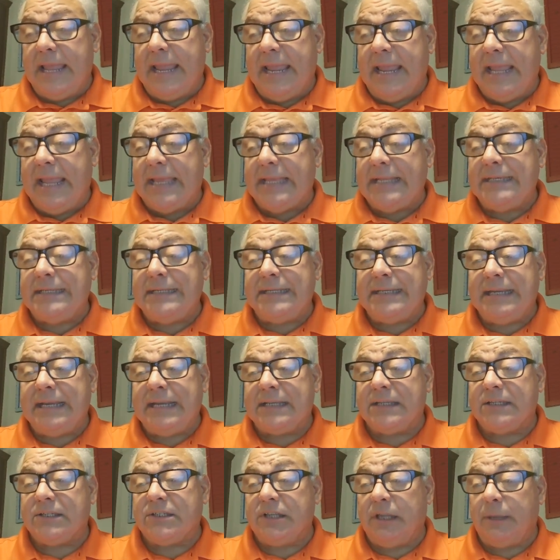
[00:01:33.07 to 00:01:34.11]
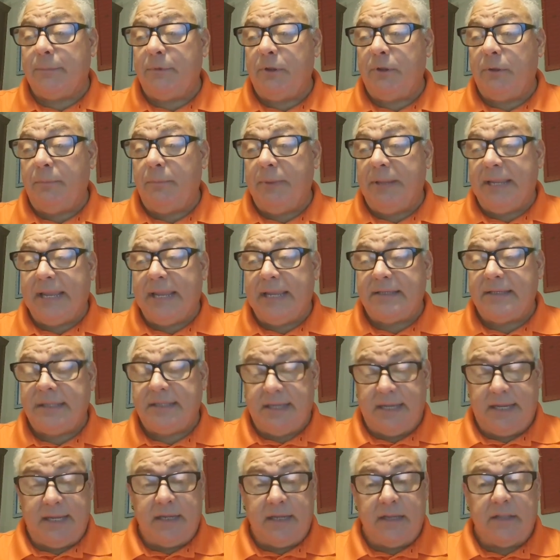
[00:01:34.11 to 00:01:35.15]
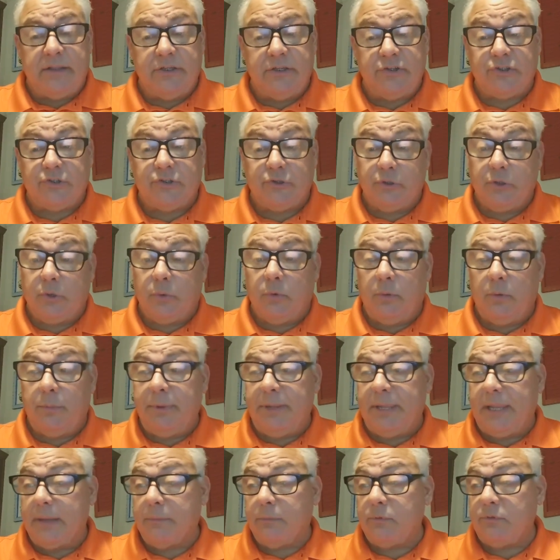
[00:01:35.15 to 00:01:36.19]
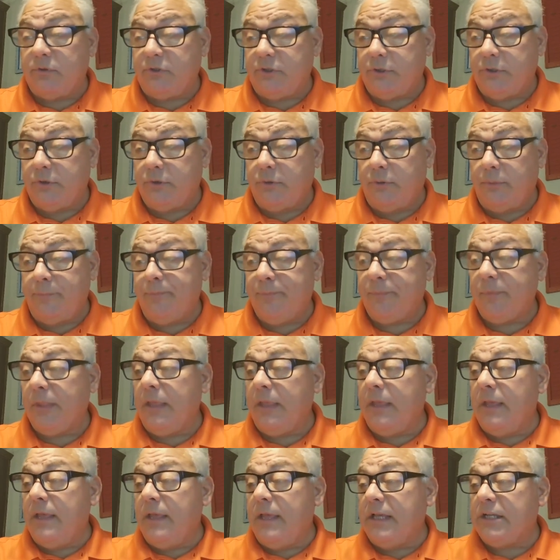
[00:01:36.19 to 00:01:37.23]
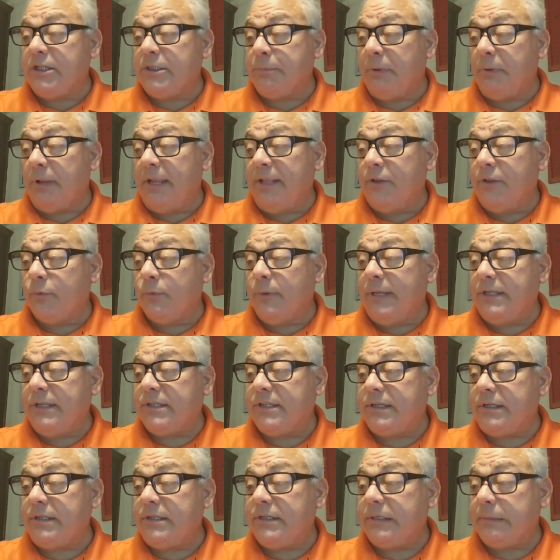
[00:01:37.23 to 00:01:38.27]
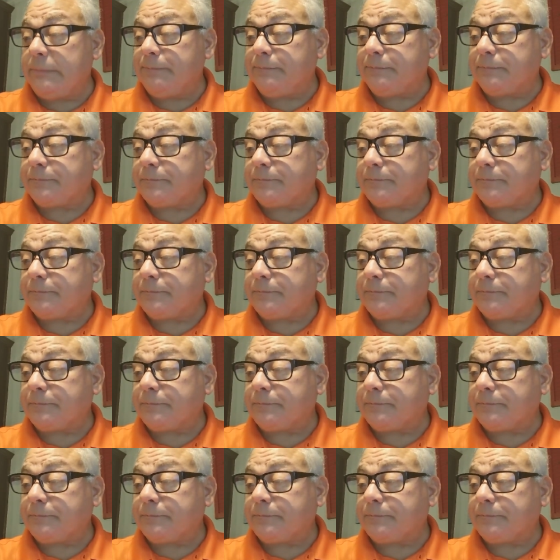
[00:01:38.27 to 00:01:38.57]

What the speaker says: And TSWBAT, the student will be able to explain the reasons